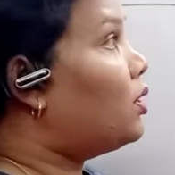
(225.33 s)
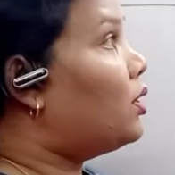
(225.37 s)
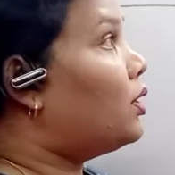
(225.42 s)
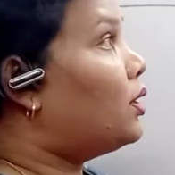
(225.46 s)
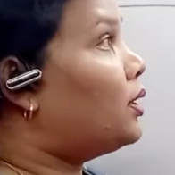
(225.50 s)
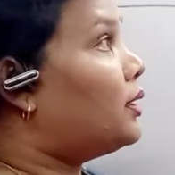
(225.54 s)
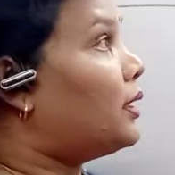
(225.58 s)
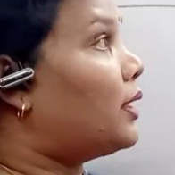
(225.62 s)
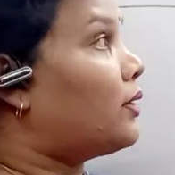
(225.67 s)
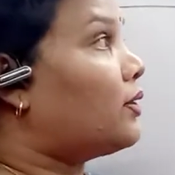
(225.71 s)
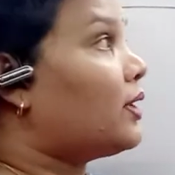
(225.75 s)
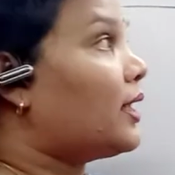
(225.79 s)

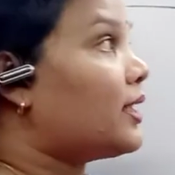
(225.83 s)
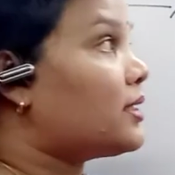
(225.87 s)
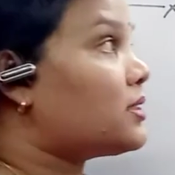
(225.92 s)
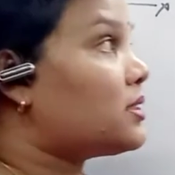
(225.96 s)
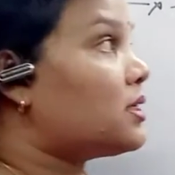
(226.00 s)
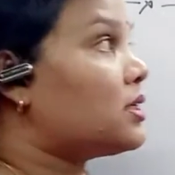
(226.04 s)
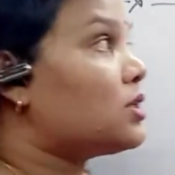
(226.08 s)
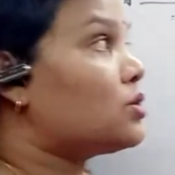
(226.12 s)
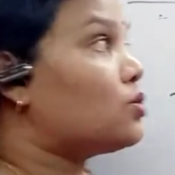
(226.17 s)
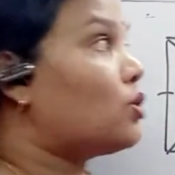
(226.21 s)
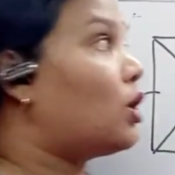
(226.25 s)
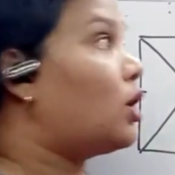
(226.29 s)
Now next
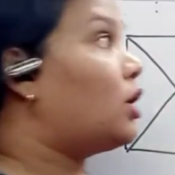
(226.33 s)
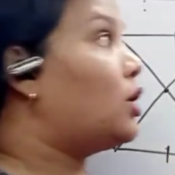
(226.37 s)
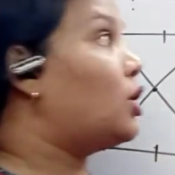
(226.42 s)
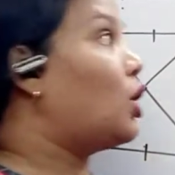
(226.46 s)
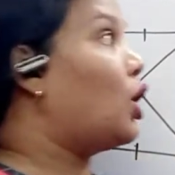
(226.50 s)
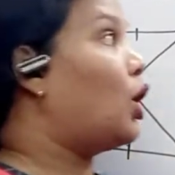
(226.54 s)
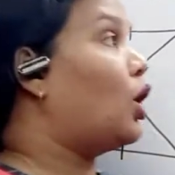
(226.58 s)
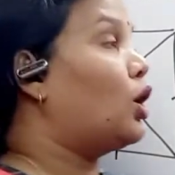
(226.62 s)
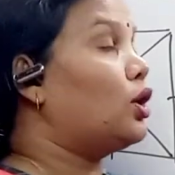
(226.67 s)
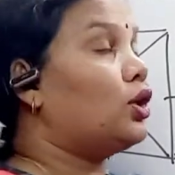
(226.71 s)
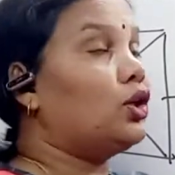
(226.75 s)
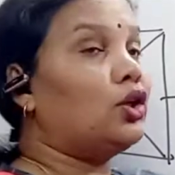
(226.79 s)
is what?
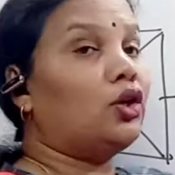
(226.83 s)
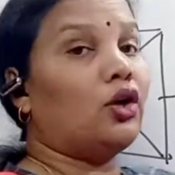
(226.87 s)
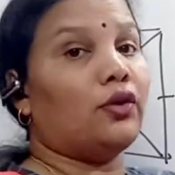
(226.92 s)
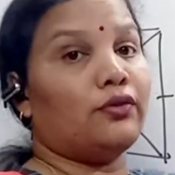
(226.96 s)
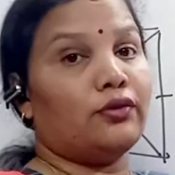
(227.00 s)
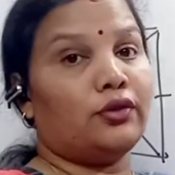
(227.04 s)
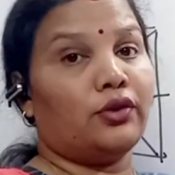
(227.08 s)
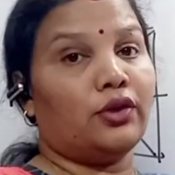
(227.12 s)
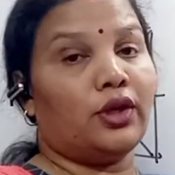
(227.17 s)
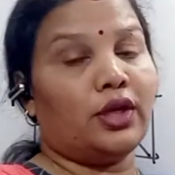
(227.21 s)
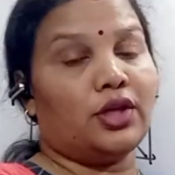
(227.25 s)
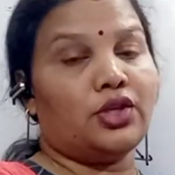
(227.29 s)
Order of
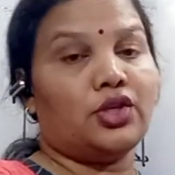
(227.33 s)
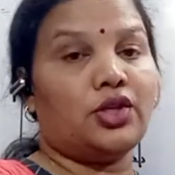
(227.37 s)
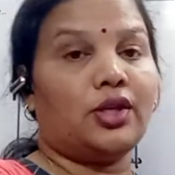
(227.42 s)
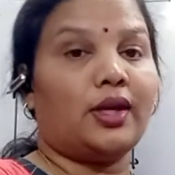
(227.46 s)
rotation.